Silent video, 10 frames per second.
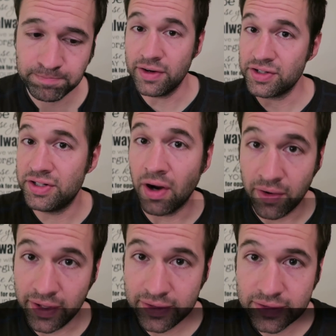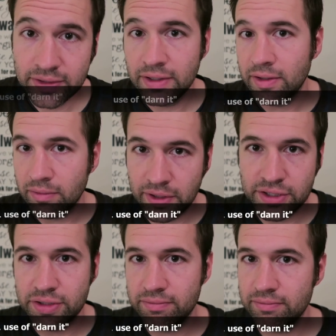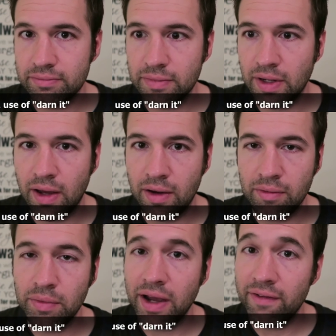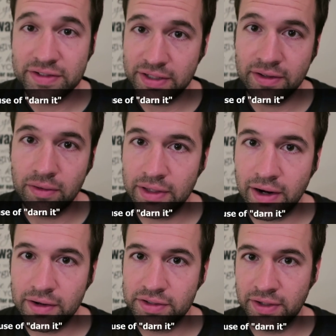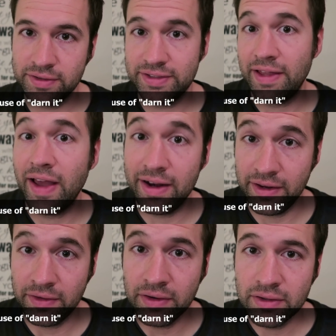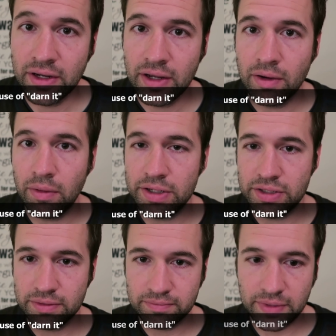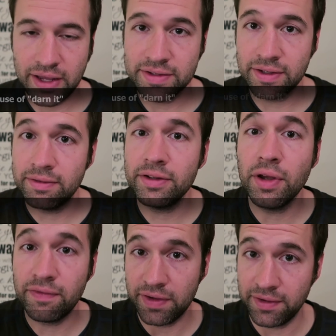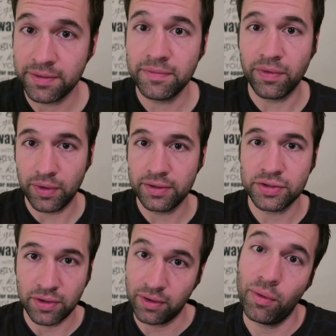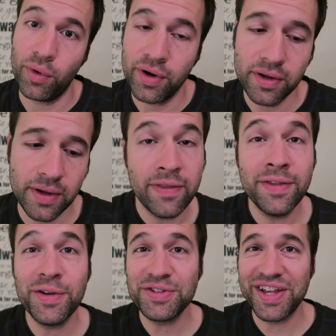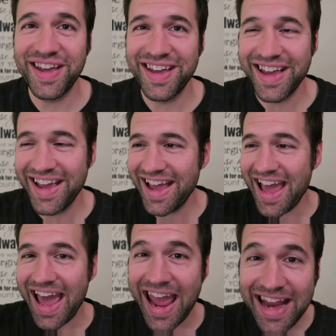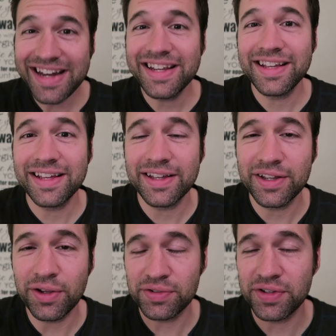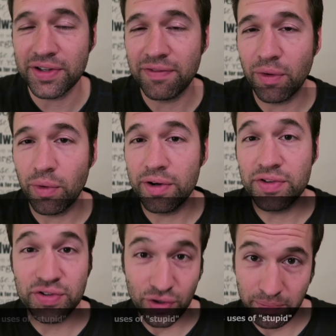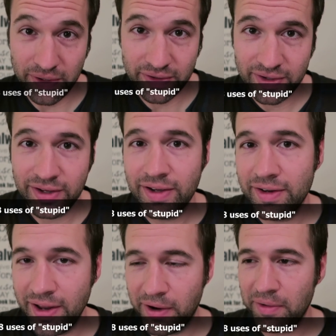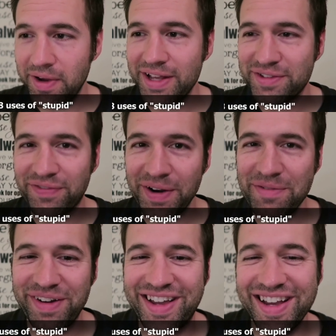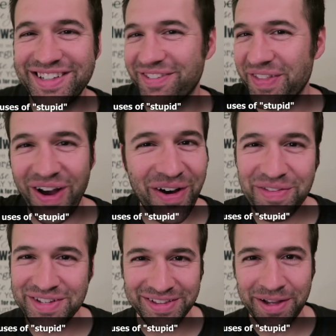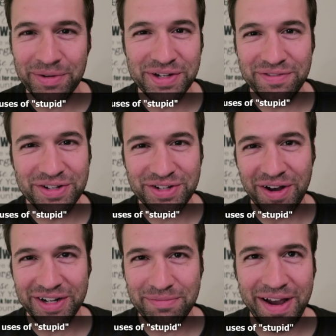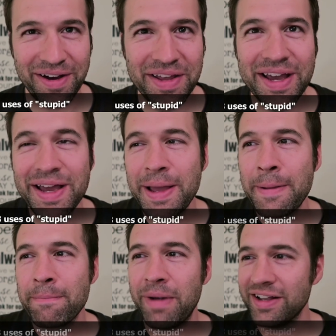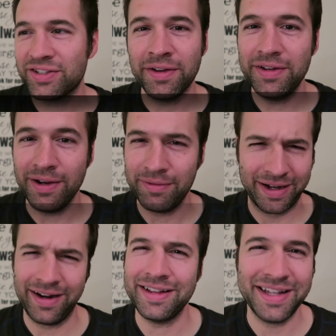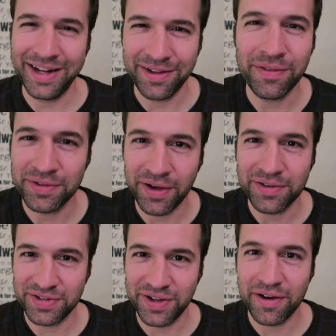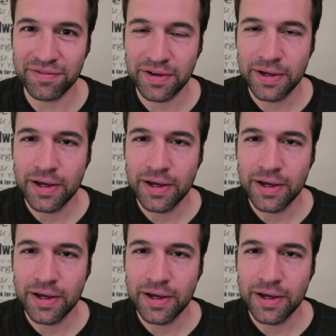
There's darn it, which uh, we obviously don't let our son say that either, which is a euphemism for a stronger word. And then there's eight uses of the word stupid. Now, it's funny because with all this language I've just talked about, my son didn't recognize any of this other stuff.